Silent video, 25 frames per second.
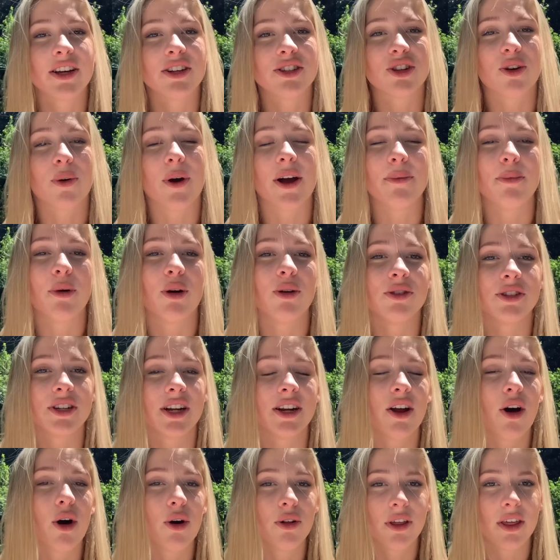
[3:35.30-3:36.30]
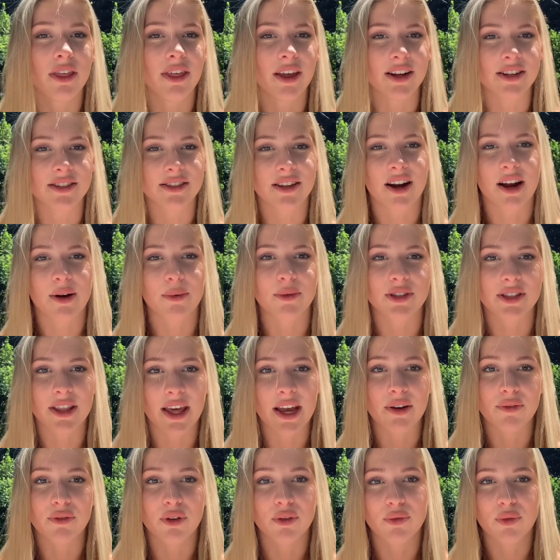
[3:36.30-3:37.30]
I posted all the things that I was
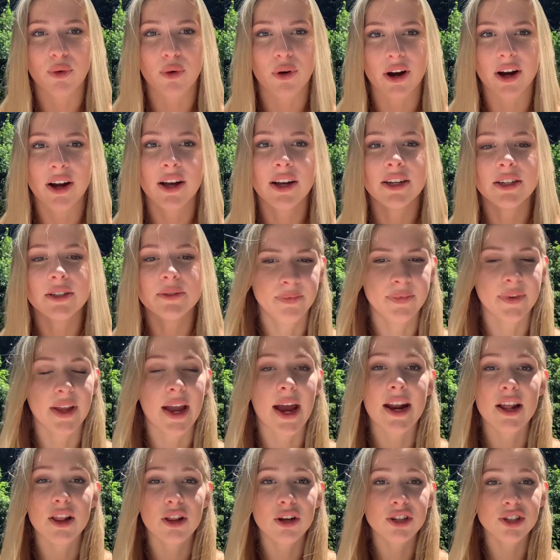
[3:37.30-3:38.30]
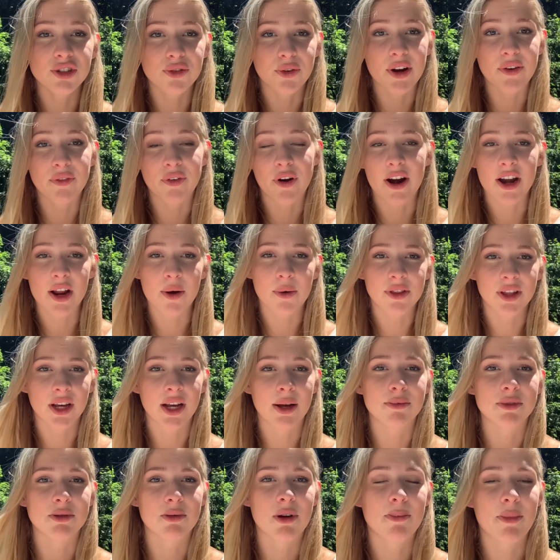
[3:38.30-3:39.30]
thankful for. And it looks great for anyone that
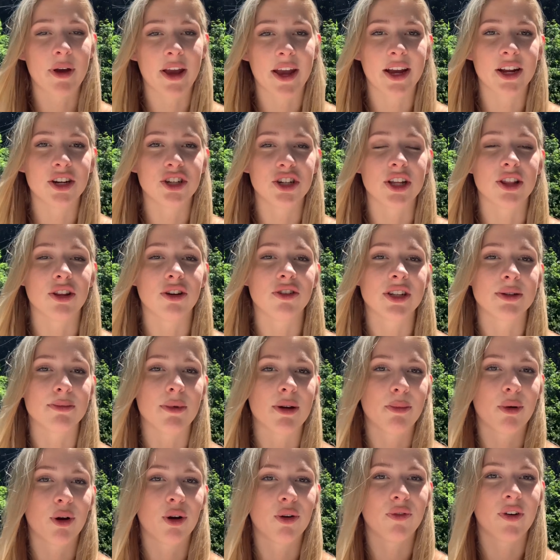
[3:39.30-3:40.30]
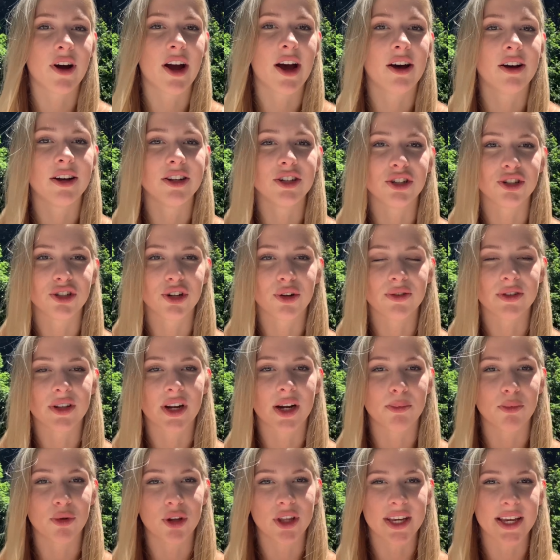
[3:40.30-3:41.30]
comes to my page and looks at my profile. It just shows that I'm
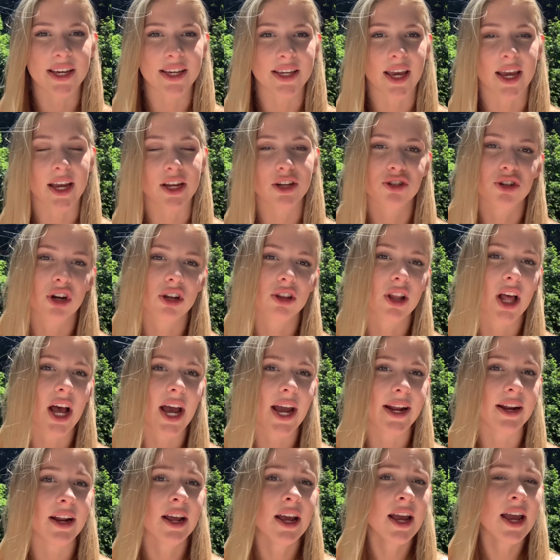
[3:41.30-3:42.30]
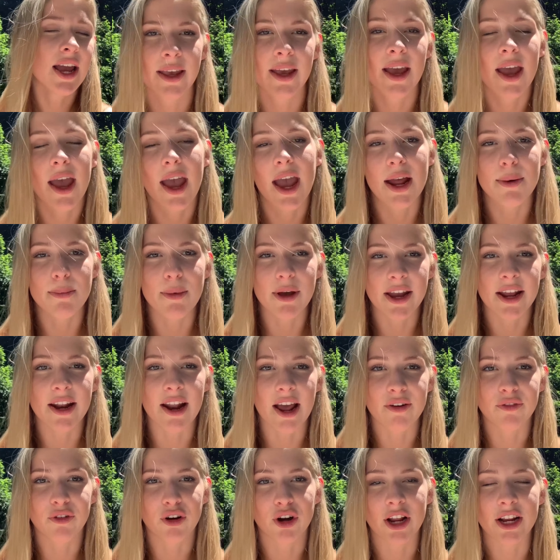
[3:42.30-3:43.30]
really engaged online and make an
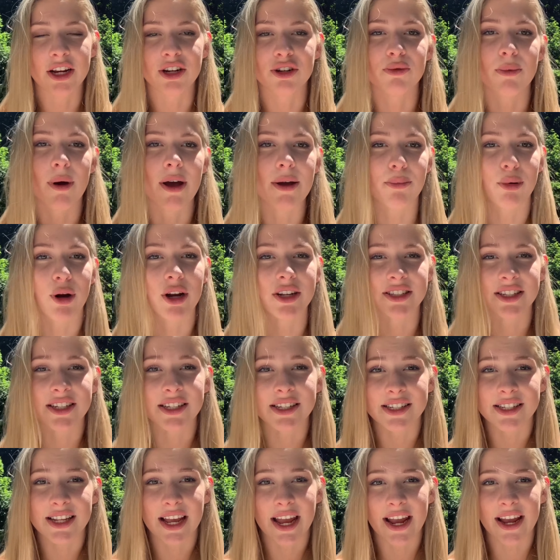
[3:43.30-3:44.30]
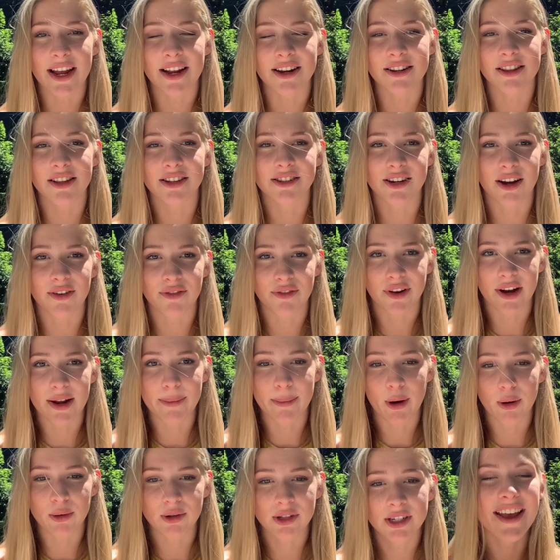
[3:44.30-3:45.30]
effort in my presence and the stuff that I
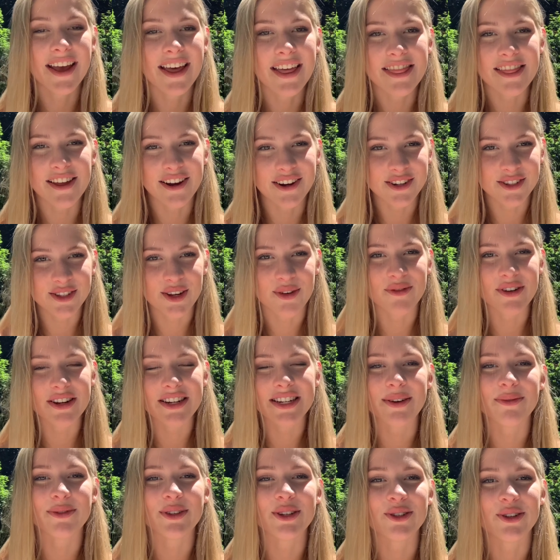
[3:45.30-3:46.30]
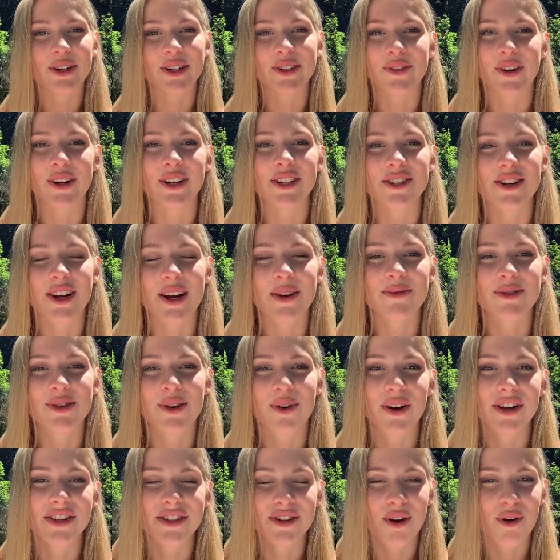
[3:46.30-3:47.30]
post. There's so many tips and tricks for Instagram
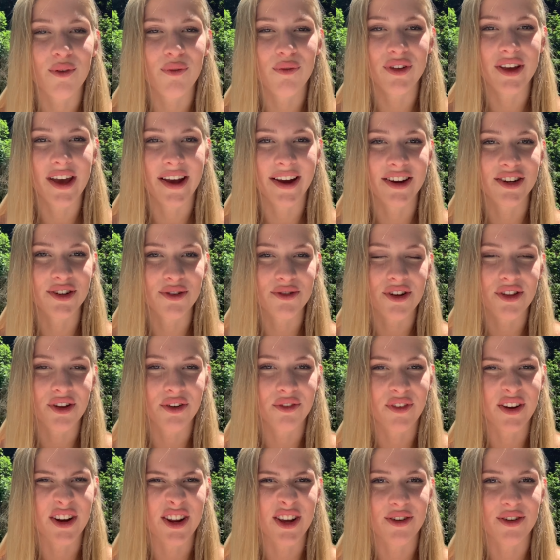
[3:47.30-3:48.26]
stories, and hopefully I can do another video